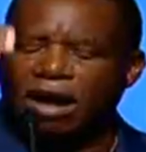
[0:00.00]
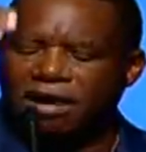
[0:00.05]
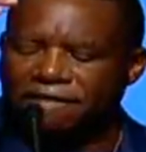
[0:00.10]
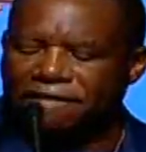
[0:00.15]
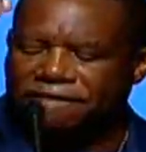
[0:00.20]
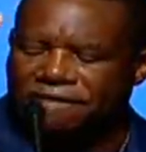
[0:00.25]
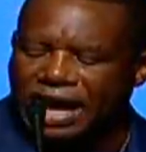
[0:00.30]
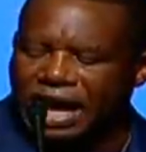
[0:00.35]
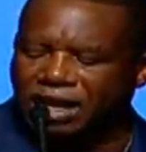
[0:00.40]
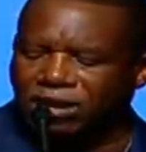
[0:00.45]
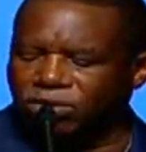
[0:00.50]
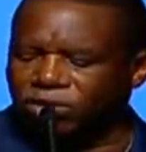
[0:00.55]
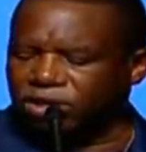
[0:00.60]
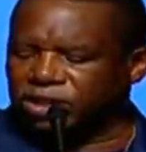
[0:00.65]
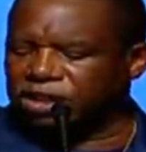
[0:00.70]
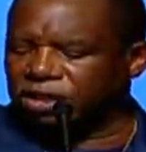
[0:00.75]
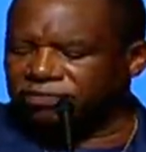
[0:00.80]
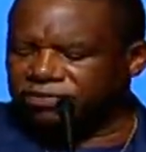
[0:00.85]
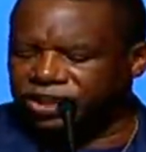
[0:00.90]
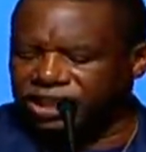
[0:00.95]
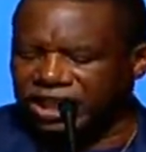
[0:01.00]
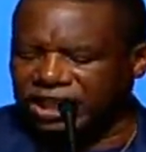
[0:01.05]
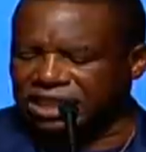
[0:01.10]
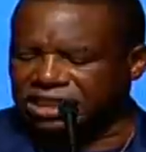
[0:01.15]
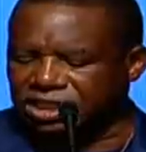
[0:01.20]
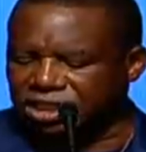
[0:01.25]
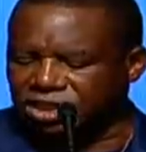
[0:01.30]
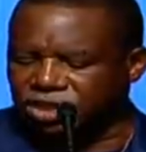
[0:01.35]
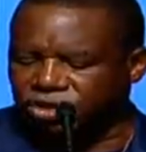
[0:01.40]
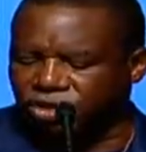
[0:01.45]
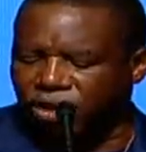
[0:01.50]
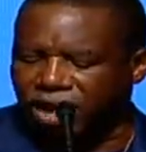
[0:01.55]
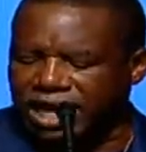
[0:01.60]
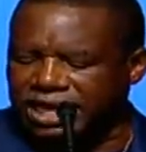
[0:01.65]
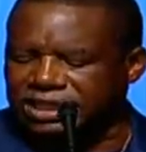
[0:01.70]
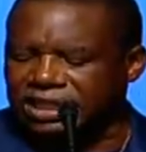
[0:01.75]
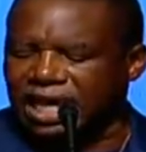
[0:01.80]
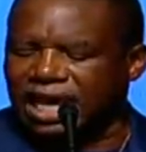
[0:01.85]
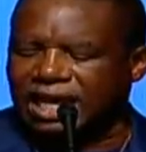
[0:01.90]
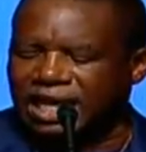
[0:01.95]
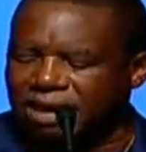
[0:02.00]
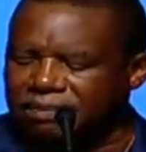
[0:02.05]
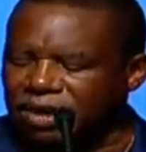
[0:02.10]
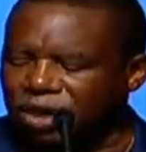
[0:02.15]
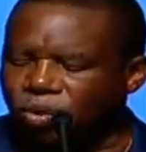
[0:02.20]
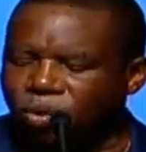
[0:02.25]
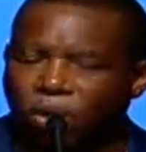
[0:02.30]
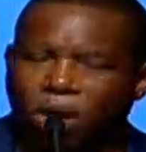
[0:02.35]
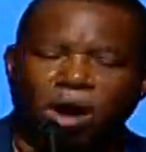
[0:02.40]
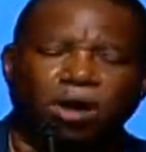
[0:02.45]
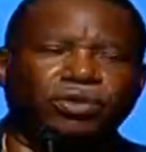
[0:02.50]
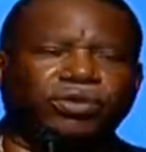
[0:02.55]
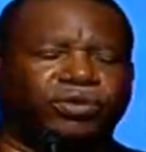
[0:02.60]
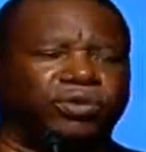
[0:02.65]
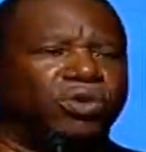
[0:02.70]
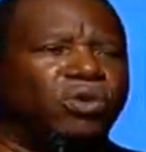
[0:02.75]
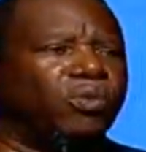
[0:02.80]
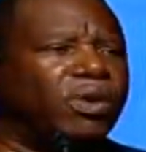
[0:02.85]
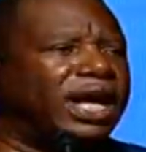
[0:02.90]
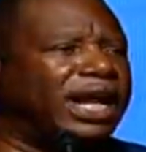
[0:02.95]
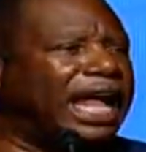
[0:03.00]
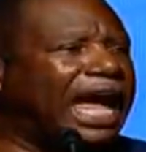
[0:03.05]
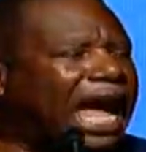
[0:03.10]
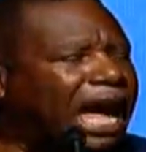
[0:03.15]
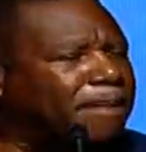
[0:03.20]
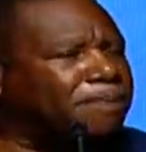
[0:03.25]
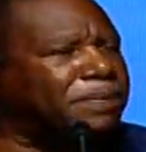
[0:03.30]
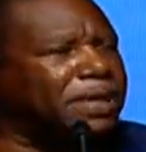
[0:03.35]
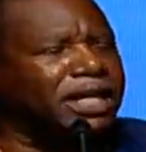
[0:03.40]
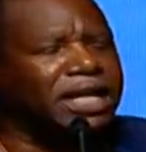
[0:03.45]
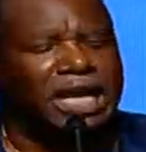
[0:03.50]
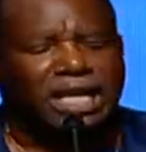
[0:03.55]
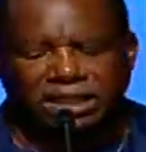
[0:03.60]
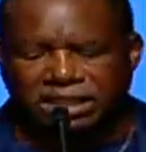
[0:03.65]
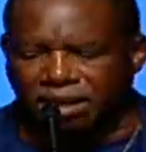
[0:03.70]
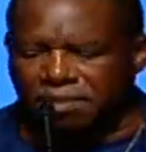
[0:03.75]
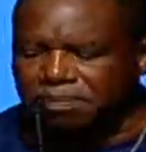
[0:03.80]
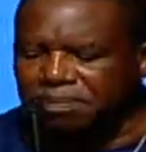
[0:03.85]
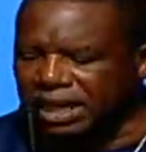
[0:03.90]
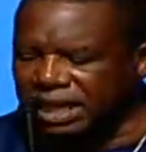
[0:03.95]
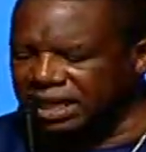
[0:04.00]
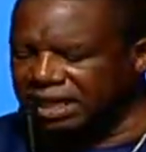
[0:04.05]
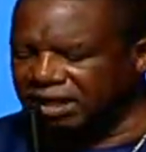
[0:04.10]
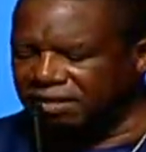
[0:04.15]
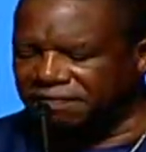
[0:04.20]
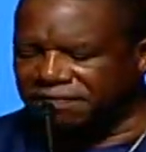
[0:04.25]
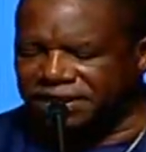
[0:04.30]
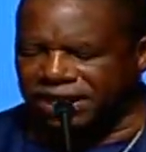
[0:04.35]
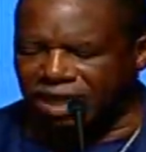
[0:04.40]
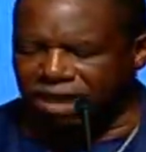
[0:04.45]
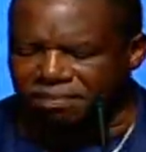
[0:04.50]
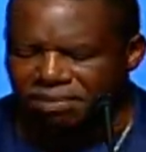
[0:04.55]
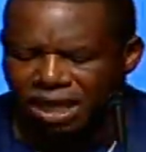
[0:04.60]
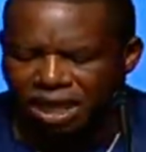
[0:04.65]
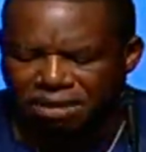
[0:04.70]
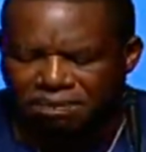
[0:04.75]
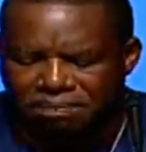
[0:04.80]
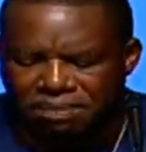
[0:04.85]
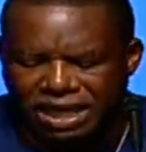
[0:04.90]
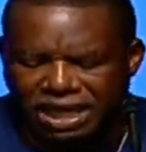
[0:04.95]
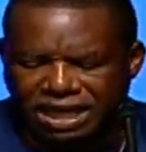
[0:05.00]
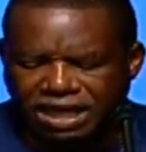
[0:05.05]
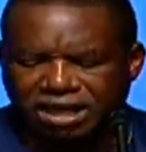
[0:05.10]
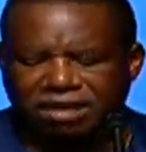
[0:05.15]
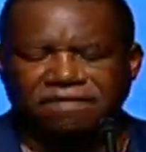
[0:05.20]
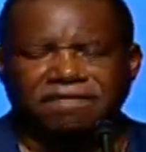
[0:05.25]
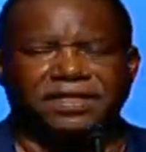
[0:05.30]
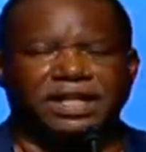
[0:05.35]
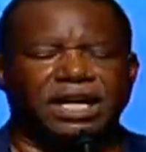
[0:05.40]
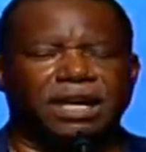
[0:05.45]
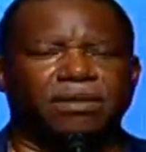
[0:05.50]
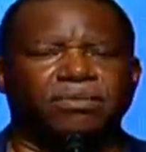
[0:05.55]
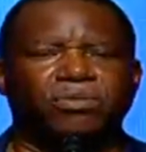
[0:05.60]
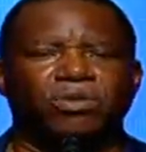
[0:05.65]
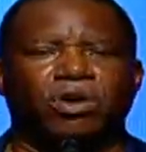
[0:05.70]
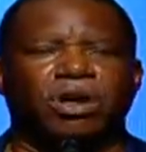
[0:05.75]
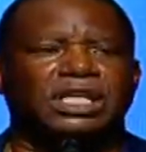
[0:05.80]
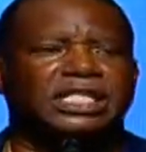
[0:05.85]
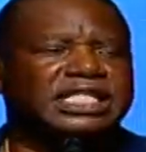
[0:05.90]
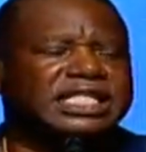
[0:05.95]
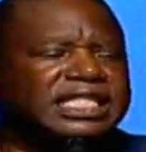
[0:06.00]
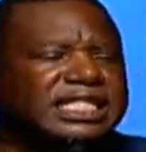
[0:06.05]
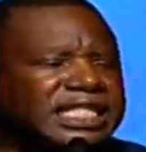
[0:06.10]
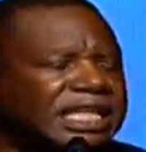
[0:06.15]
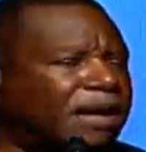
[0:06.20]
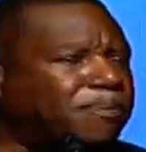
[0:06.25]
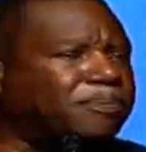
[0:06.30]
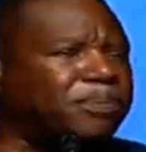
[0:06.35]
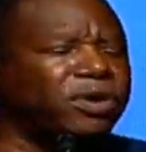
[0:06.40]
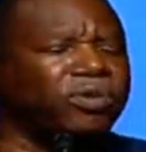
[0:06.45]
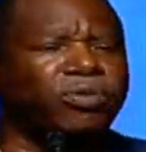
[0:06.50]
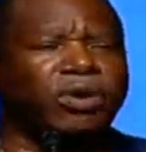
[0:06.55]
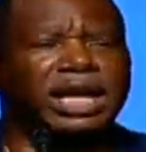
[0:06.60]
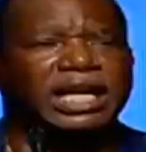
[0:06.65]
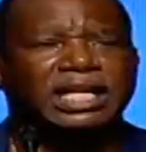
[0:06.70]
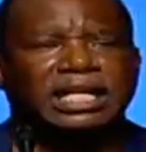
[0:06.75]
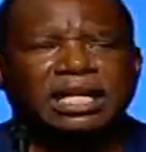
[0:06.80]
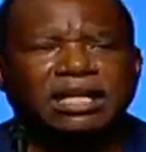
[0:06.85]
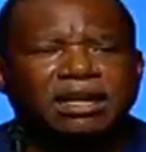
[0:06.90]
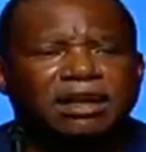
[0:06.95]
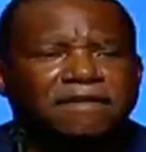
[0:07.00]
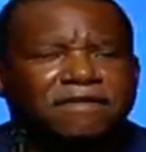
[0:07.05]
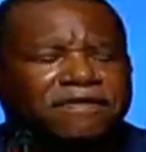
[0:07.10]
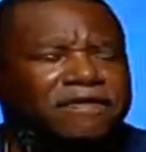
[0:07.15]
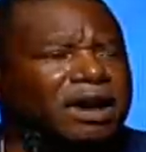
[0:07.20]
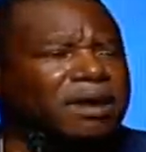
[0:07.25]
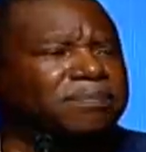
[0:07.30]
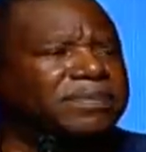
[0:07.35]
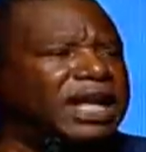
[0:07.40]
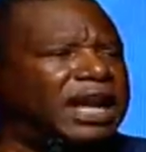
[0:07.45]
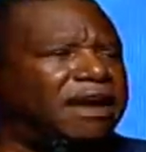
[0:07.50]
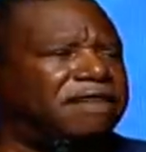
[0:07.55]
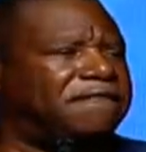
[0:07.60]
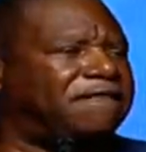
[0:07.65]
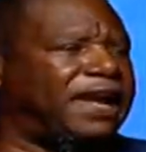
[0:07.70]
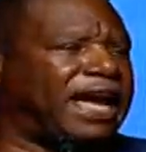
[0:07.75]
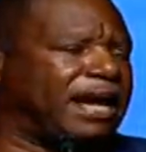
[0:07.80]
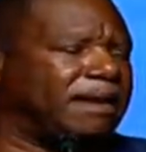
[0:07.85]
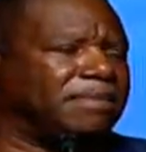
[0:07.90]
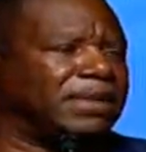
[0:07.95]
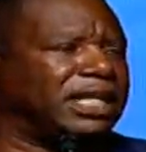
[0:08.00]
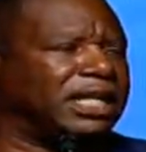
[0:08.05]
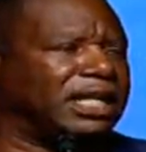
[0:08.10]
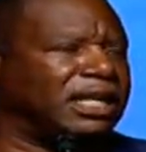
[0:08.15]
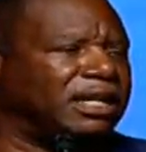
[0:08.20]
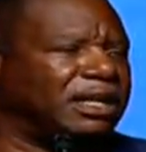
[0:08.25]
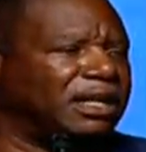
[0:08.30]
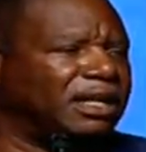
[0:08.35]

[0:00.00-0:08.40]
followers of Jesus Christ, let me walk through what happened to many of them. Many of them were separated from their family.